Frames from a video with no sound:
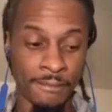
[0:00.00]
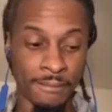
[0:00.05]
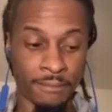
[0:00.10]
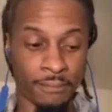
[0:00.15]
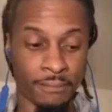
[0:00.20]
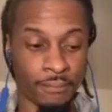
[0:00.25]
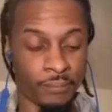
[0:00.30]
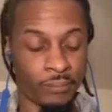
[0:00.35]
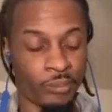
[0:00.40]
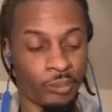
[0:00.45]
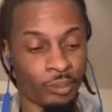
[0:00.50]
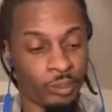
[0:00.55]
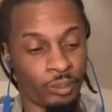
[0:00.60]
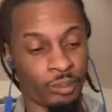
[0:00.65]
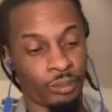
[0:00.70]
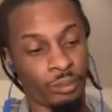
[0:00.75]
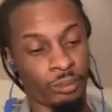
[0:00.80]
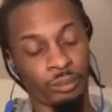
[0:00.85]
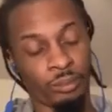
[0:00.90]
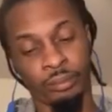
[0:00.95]

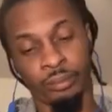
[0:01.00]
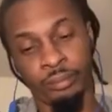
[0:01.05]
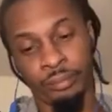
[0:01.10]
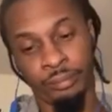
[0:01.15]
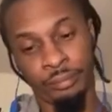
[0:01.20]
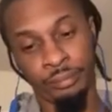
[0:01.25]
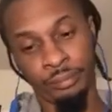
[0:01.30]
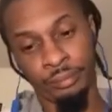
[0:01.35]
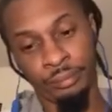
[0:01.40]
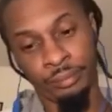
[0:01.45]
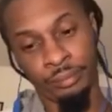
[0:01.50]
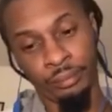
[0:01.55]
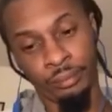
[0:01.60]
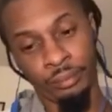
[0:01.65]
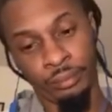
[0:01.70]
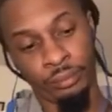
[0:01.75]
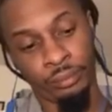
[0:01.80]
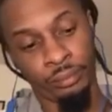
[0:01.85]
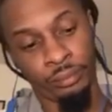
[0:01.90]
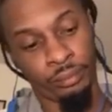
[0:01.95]

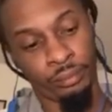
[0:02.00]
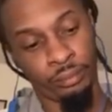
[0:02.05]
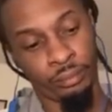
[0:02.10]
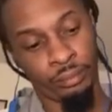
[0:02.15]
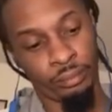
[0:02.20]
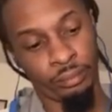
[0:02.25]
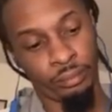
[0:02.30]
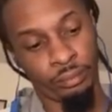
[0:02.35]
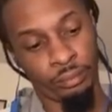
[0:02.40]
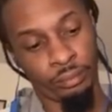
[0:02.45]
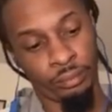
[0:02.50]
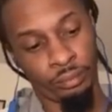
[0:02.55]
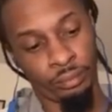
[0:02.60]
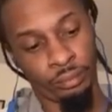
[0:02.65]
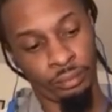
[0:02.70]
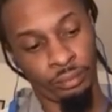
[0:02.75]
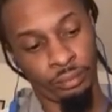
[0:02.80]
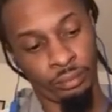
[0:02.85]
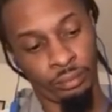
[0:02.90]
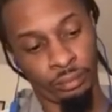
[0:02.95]

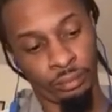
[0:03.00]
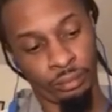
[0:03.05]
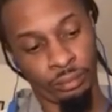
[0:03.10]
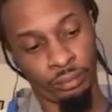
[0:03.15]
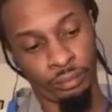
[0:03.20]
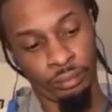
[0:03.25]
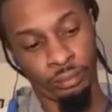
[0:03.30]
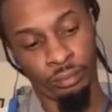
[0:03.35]
(not speaking)